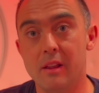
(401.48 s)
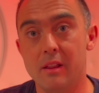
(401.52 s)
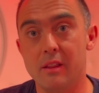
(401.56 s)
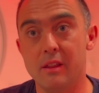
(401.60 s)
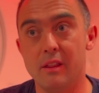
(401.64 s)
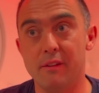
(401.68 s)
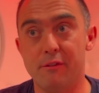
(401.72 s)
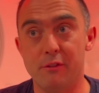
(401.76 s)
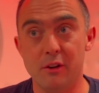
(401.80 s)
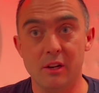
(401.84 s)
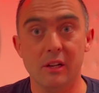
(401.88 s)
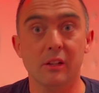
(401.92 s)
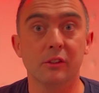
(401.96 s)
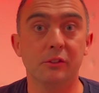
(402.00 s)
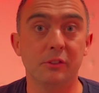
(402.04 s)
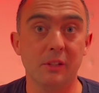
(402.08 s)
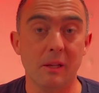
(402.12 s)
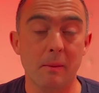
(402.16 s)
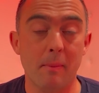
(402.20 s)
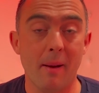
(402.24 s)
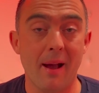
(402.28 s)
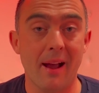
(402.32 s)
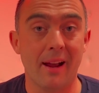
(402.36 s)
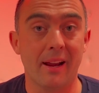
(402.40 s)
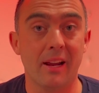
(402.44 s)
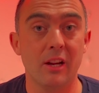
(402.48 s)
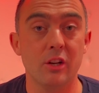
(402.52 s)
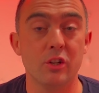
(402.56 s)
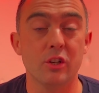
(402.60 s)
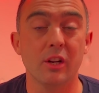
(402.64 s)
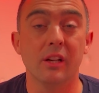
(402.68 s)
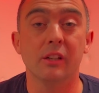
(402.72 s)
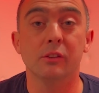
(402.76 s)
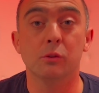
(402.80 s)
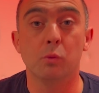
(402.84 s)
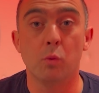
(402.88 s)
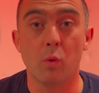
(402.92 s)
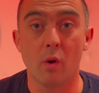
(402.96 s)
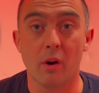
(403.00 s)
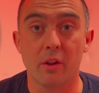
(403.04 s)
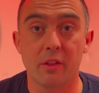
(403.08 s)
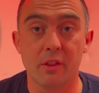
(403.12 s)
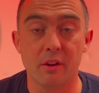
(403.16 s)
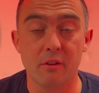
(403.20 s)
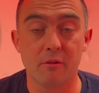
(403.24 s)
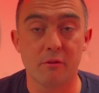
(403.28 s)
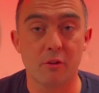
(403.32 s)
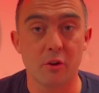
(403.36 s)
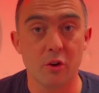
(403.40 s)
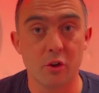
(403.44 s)
the free at sea package is worth
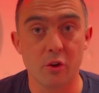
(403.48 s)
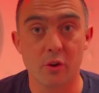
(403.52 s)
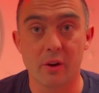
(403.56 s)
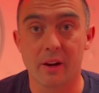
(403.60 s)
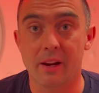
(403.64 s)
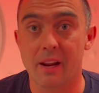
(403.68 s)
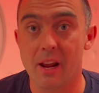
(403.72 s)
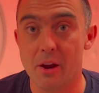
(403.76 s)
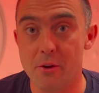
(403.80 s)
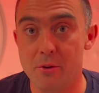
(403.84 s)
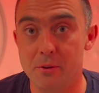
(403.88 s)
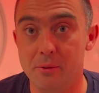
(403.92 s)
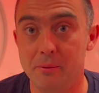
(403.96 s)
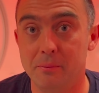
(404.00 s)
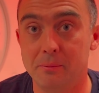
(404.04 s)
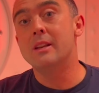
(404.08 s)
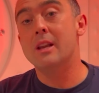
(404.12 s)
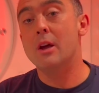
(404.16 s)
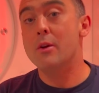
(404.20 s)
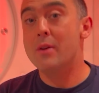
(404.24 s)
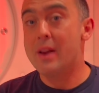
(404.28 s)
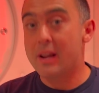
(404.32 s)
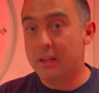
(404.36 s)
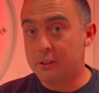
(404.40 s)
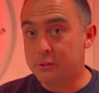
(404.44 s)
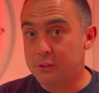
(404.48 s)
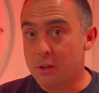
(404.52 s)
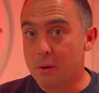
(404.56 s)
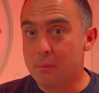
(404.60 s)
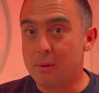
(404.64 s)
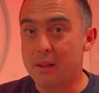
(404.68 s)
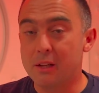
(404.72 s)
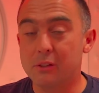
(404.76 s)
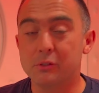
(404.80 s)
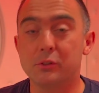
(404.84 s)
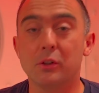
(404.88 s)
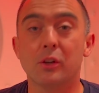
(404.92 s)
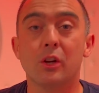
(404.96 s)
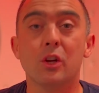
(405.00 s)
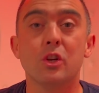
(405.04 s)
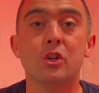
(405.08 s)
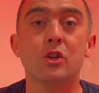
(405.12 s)
it for your account. Now next up, let's look at